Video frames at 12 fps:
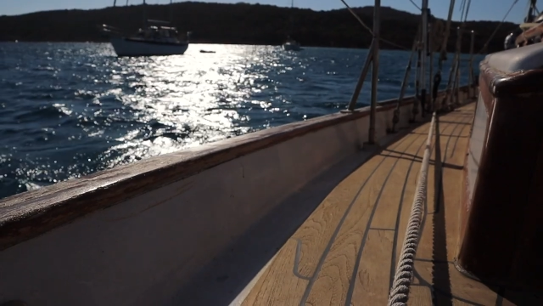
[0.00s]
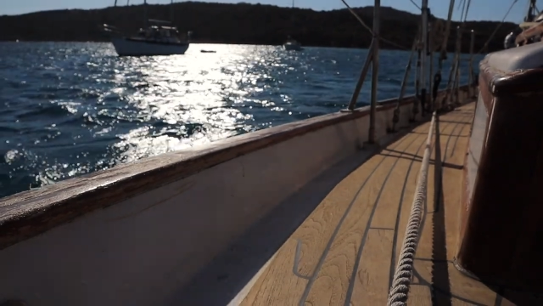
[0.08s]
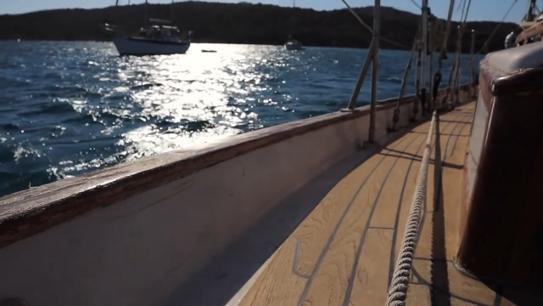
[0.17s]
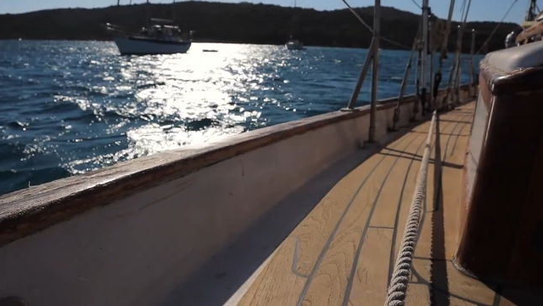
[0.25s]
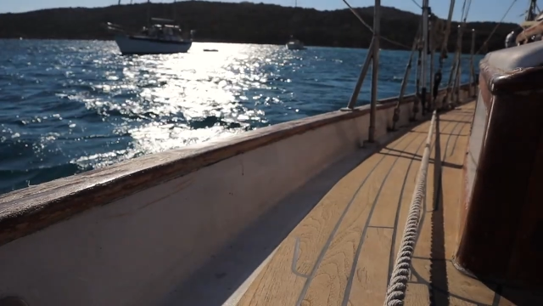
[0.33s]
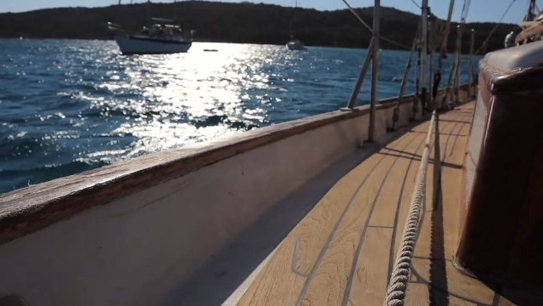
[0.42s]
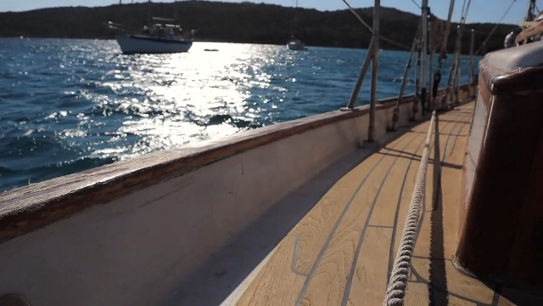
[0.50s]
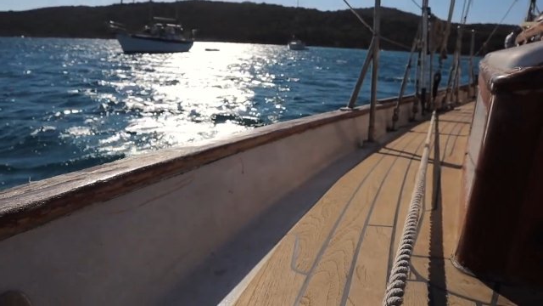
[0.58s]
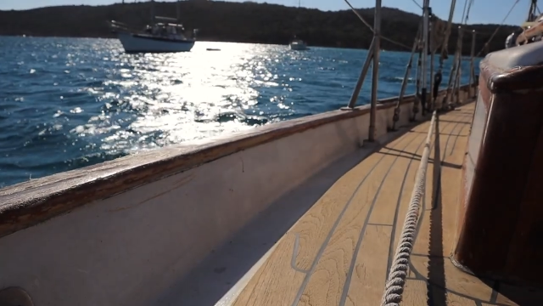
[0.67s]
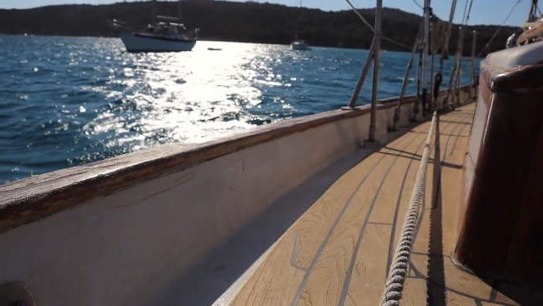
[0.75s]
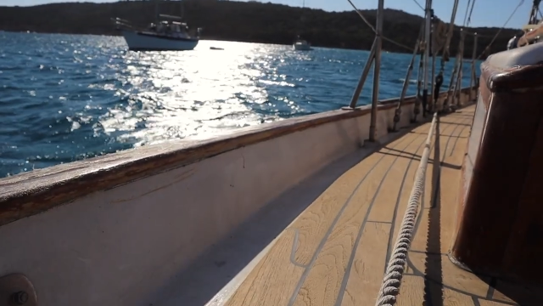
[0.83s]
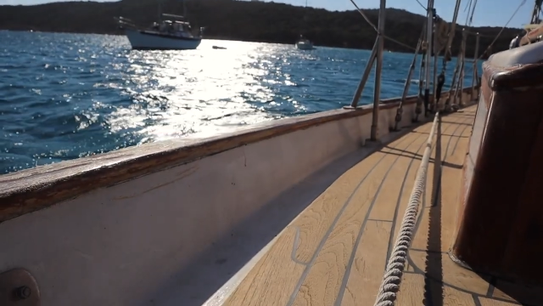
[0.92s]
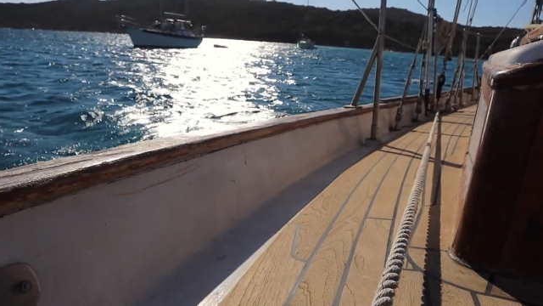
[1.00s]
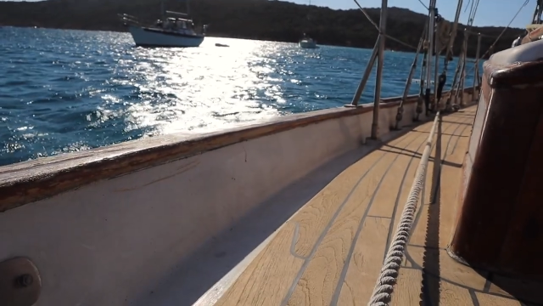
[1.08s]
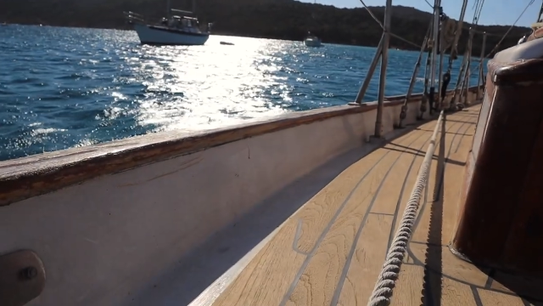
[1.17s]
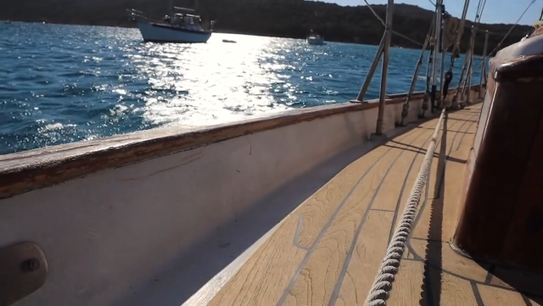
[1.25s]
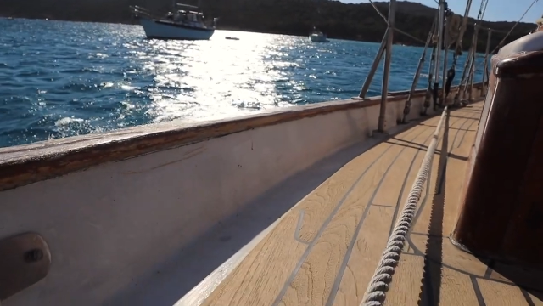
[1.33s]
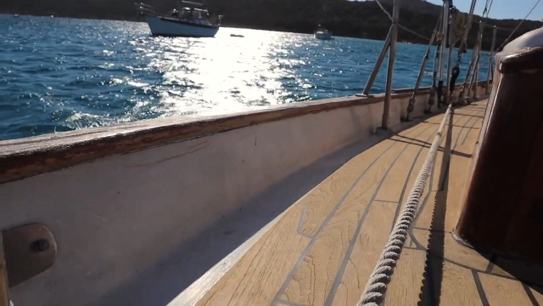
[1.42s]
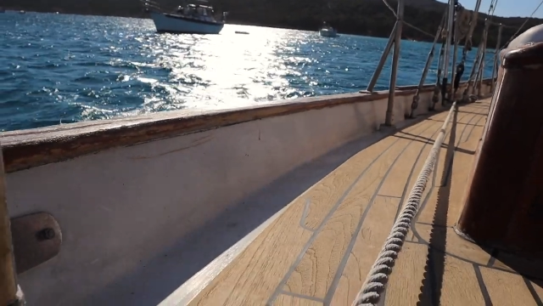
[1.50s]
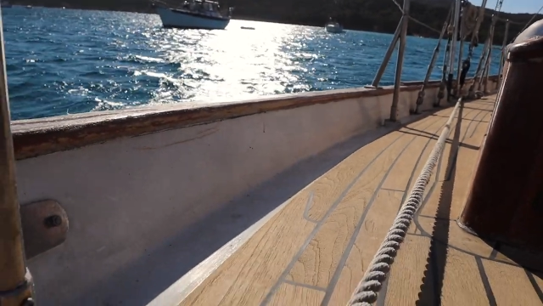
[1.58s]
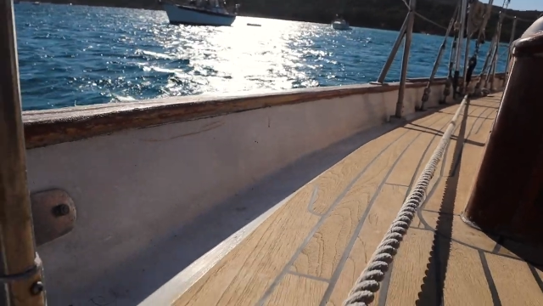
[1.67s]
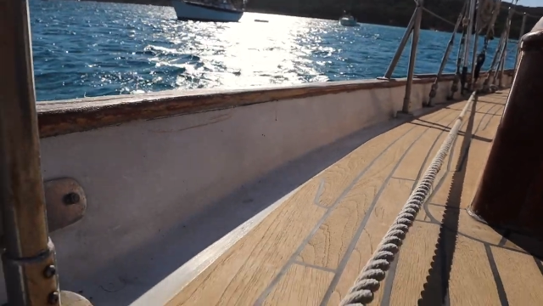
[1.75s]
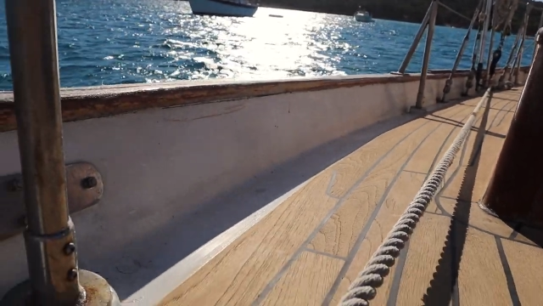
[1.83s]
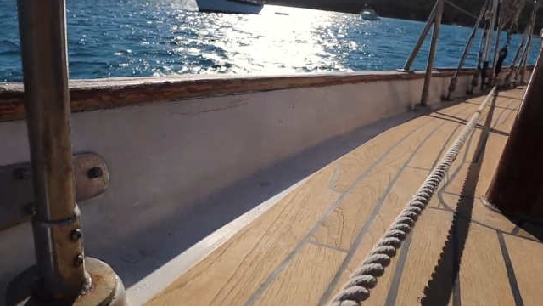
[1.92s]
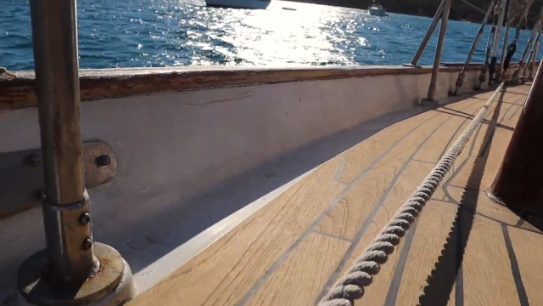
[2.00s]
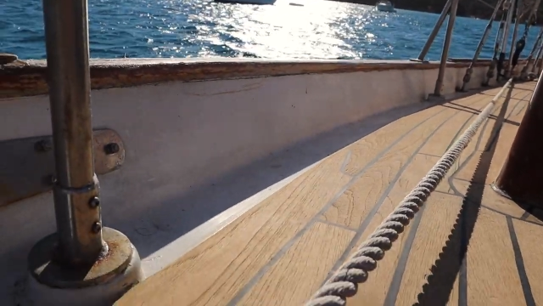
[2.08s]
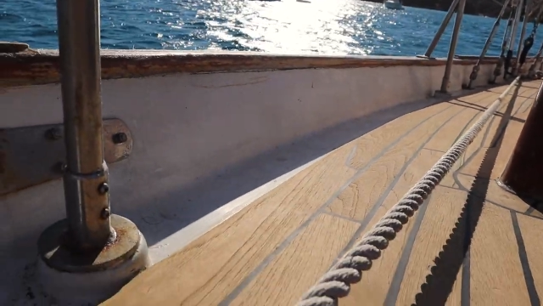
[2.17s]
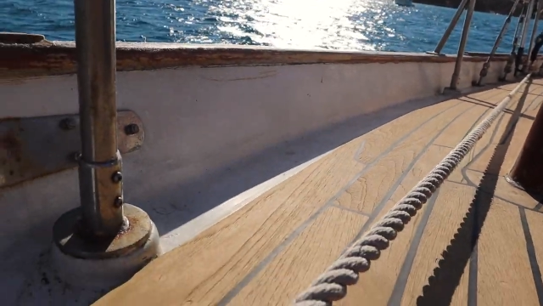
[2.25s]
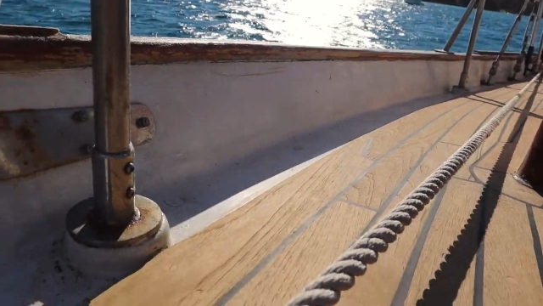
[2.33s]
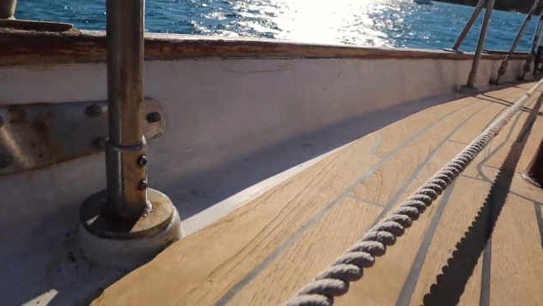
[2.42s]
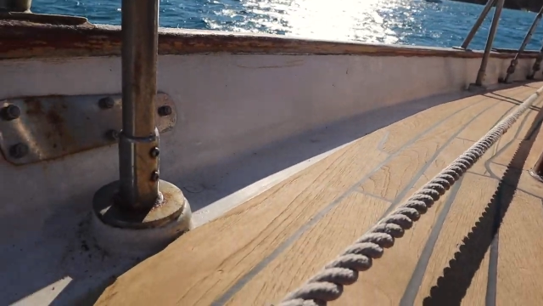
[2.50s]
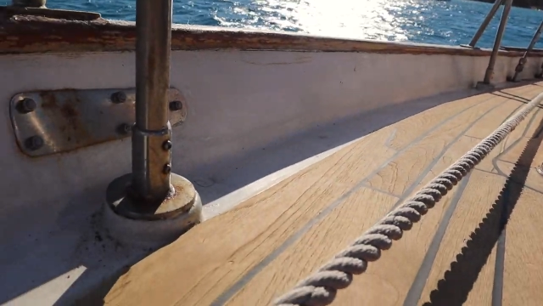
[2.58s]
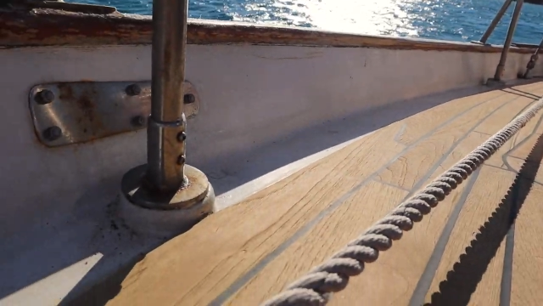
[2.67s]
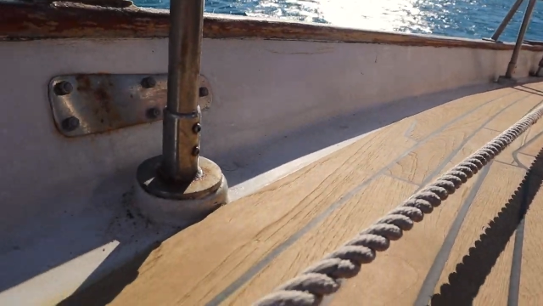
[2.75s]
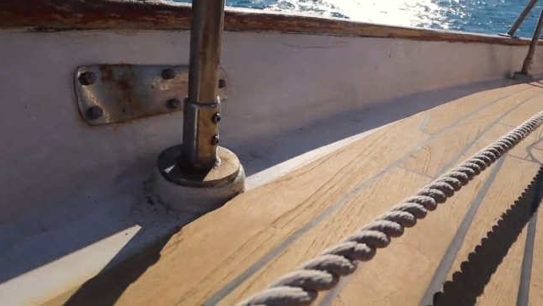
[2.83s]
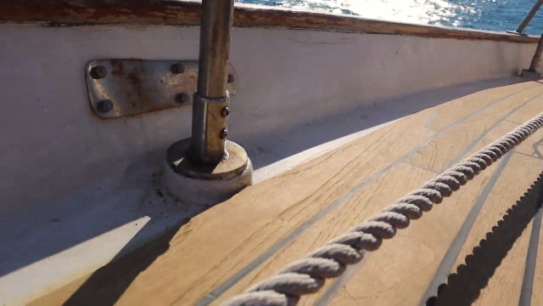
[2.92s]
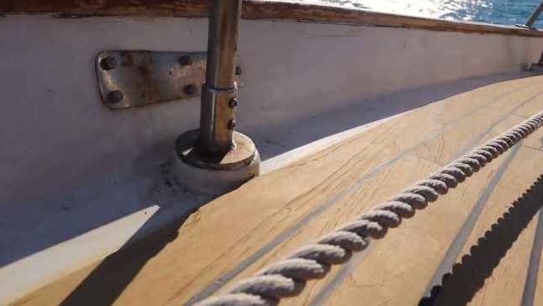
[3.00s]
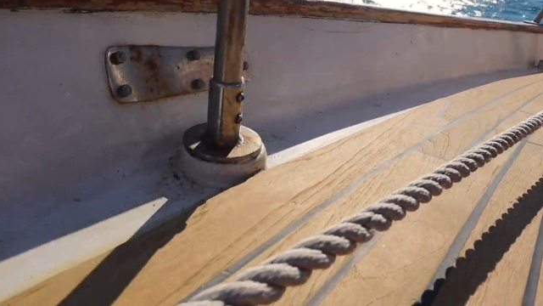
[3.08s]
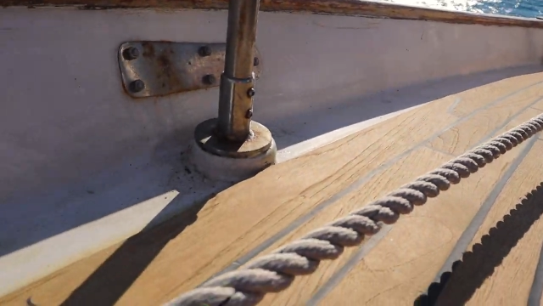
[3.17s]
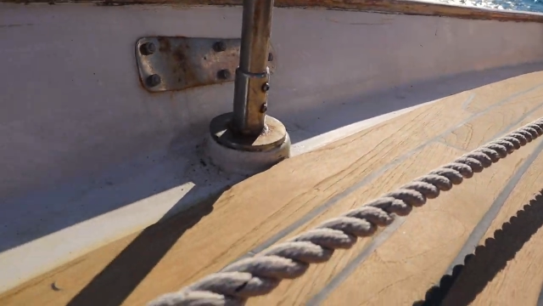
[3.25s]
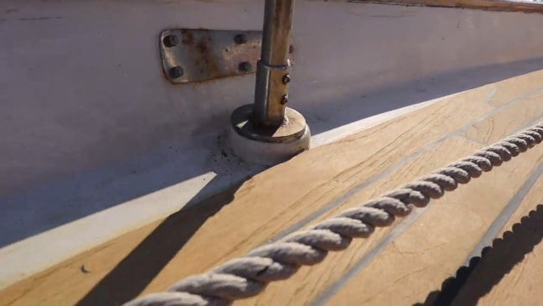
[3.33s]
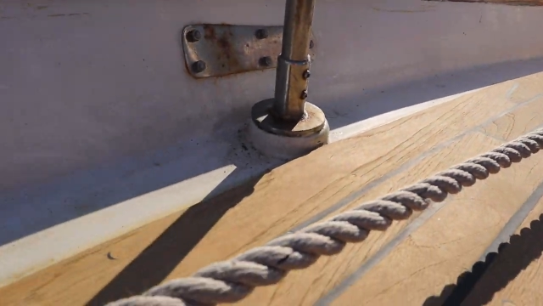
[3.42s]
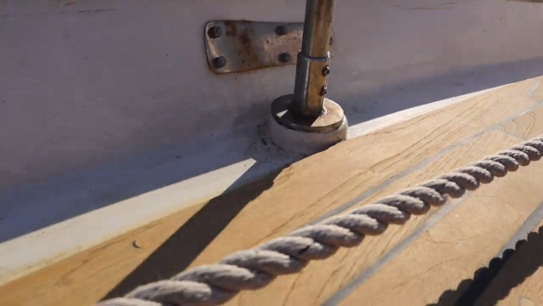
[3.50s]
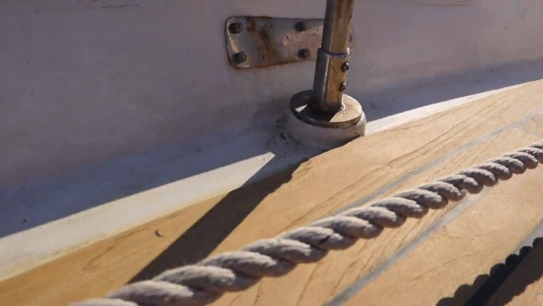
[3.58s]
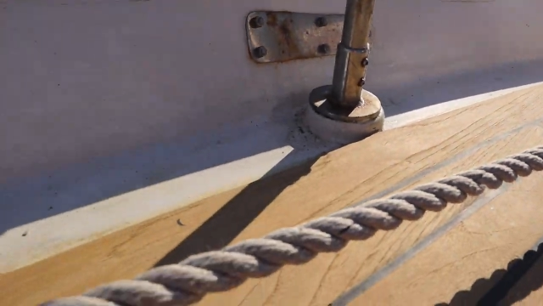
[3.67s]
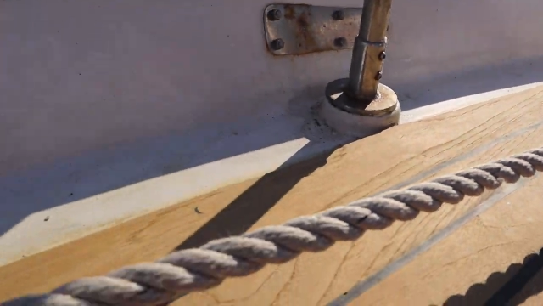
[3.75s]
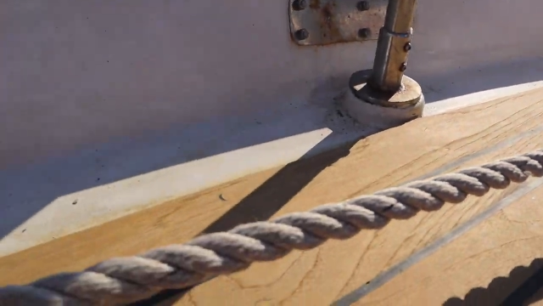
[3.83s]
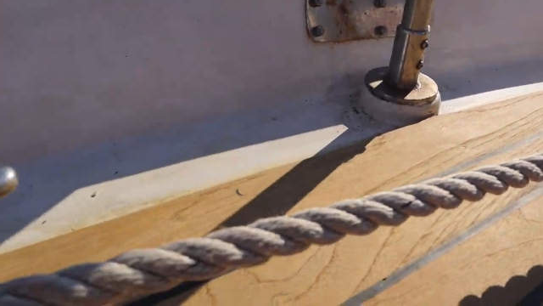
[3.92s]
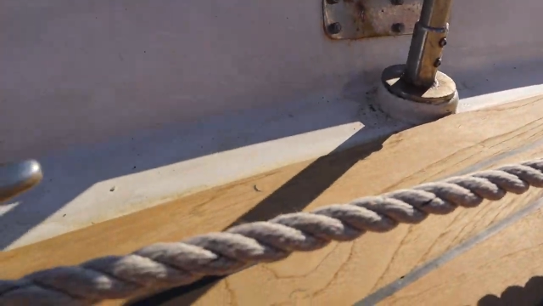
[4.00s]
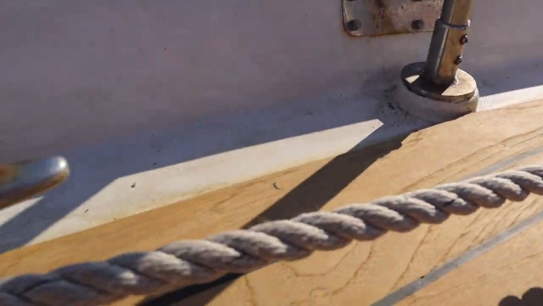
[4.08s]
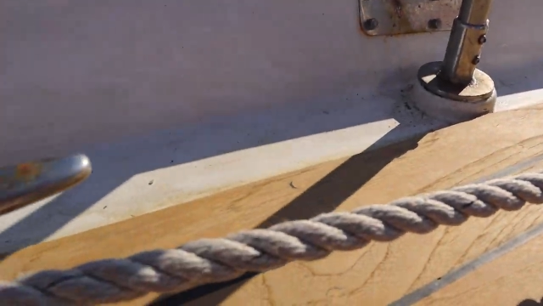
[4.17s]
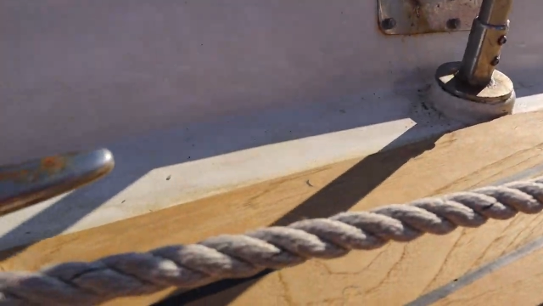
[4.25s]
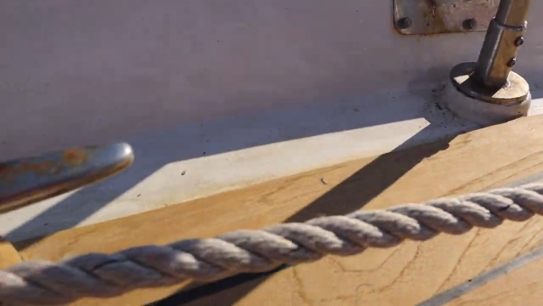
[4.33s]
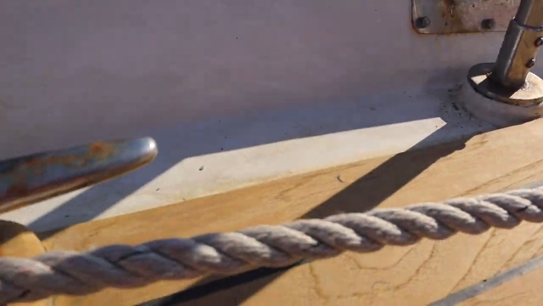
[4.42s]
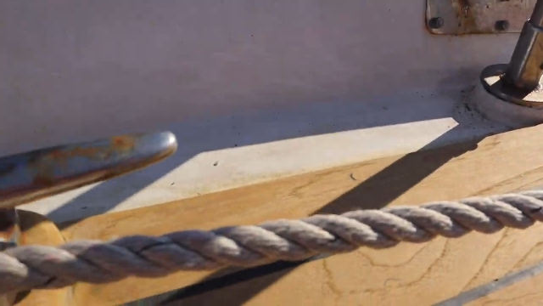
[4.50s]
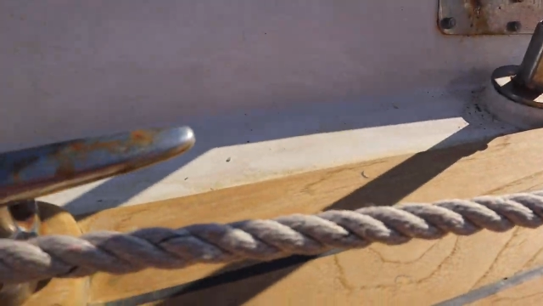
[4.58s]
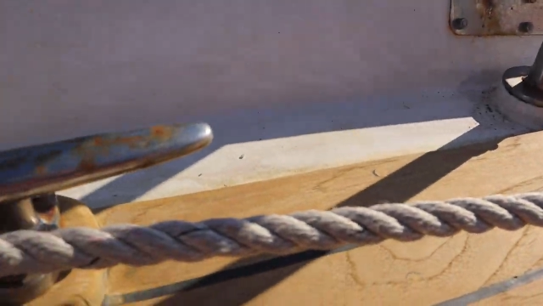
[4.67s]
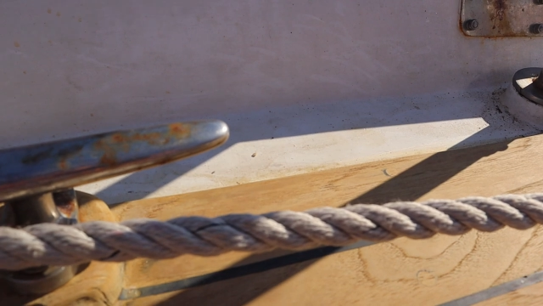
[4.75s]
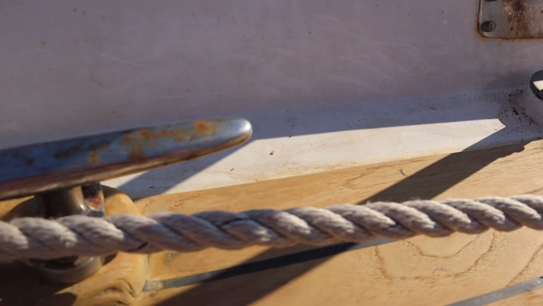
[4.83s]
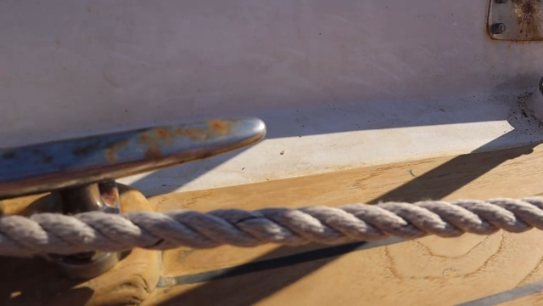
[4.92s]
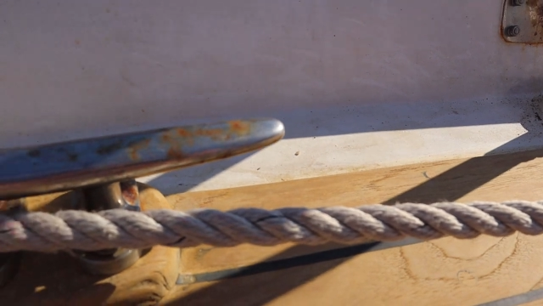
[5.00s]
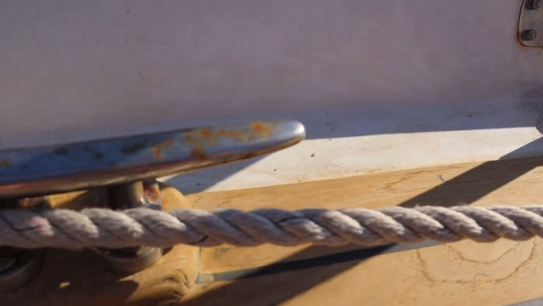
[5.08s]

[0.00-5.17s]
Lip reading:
Nobody's mouth can be seen.